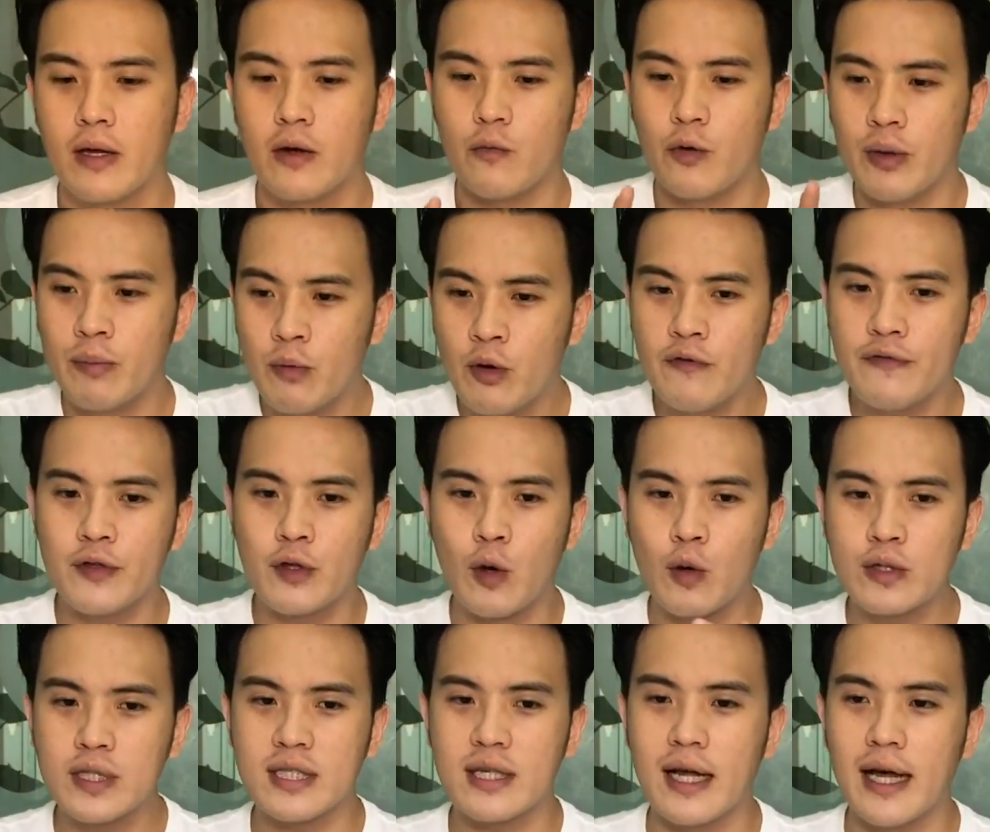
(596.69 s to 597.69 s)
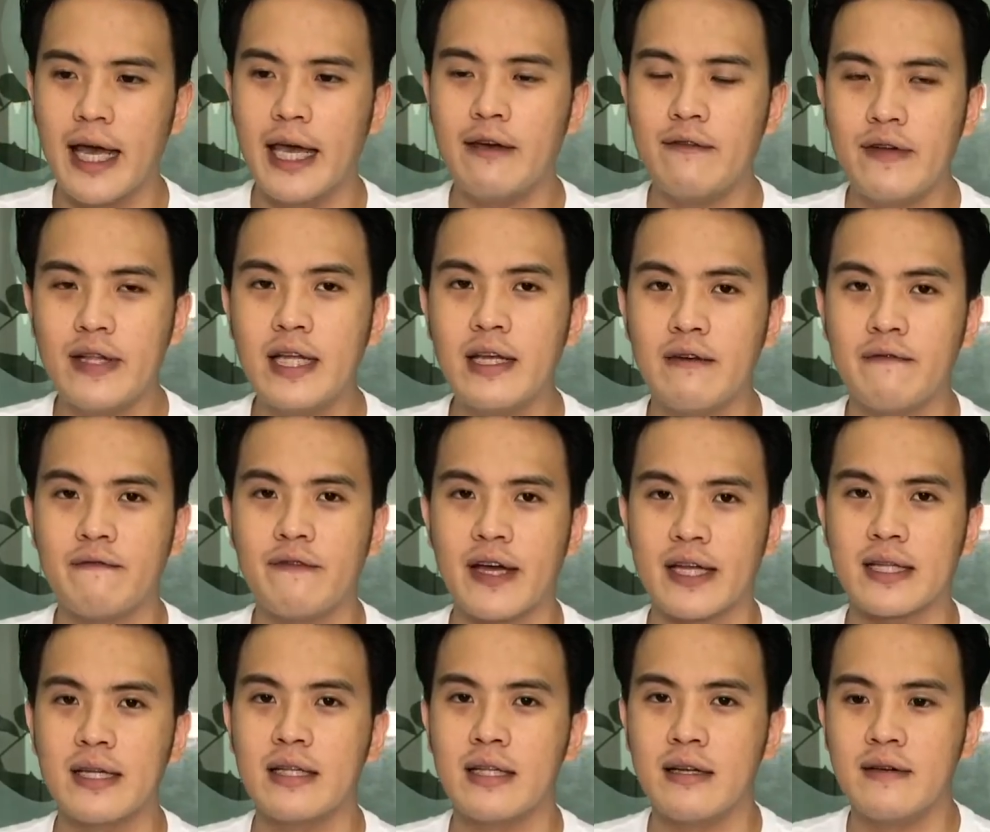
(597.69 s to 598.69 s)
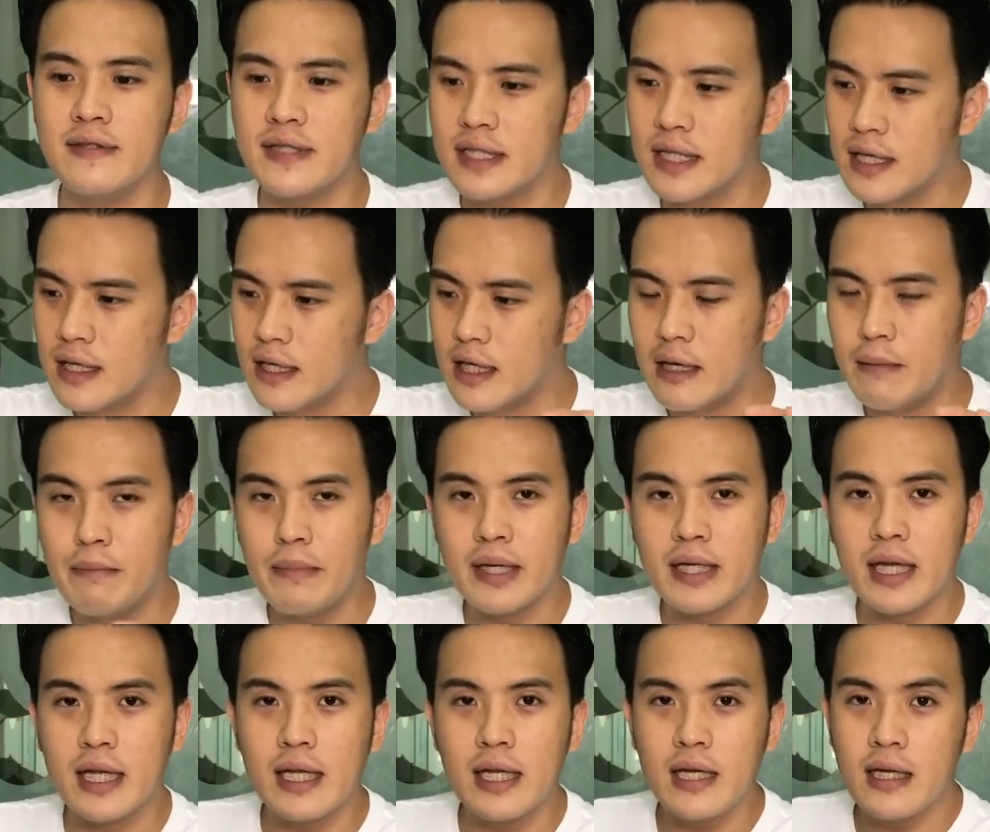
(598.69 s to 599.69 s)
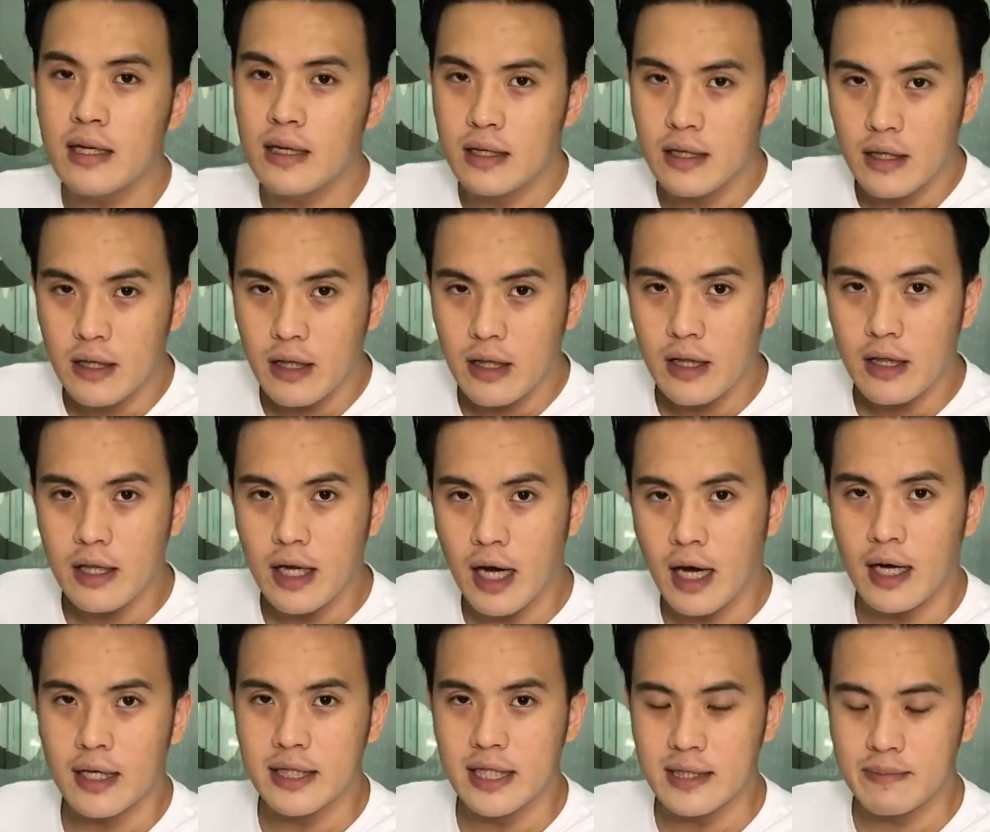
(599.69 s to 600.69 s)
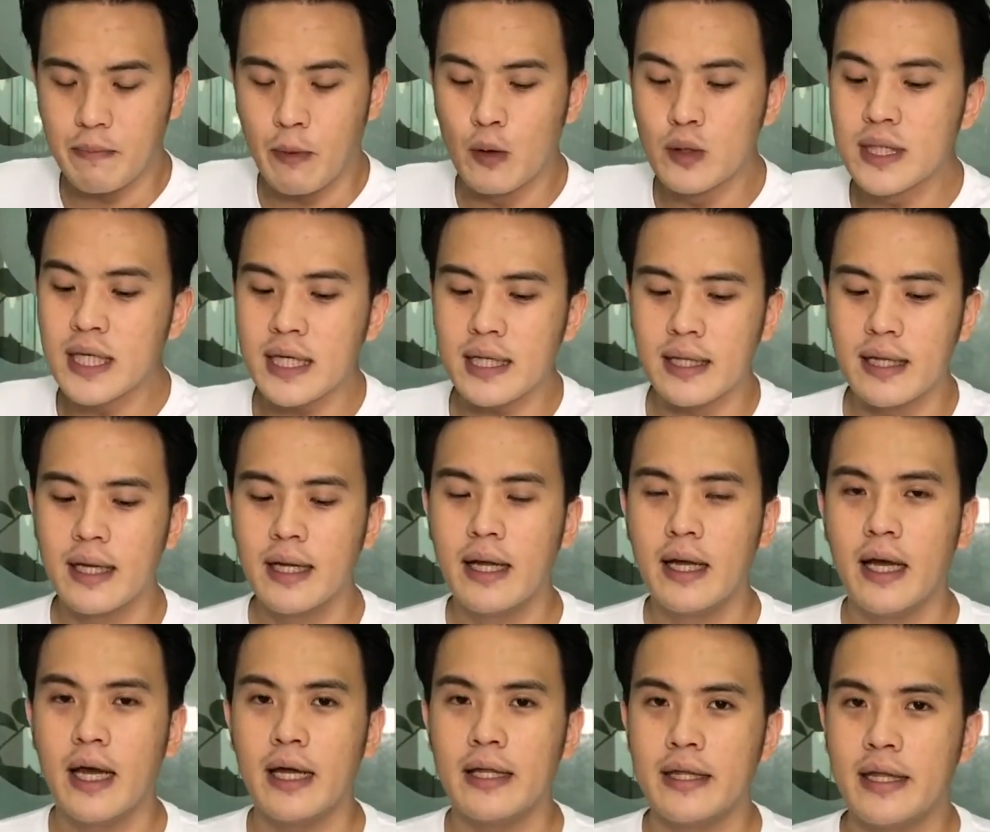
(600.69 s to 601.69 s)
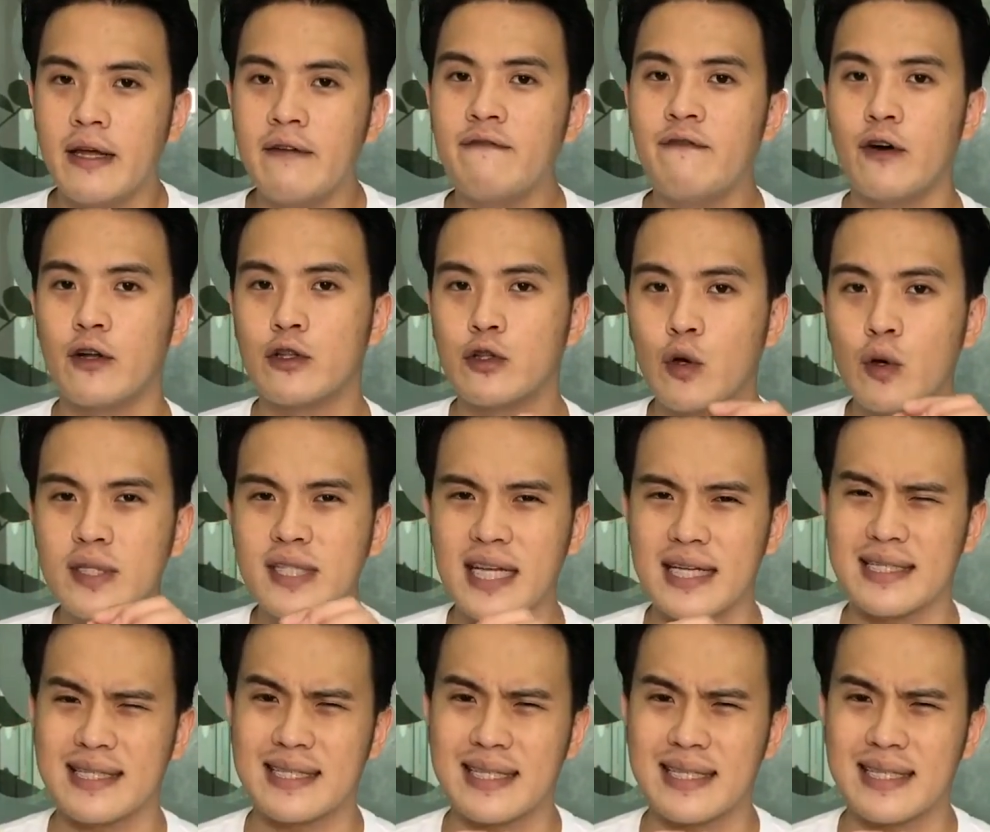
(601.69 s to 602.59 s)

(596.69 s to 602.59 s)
remove those heavily infected leaves, immediately dispose it. And then for those that's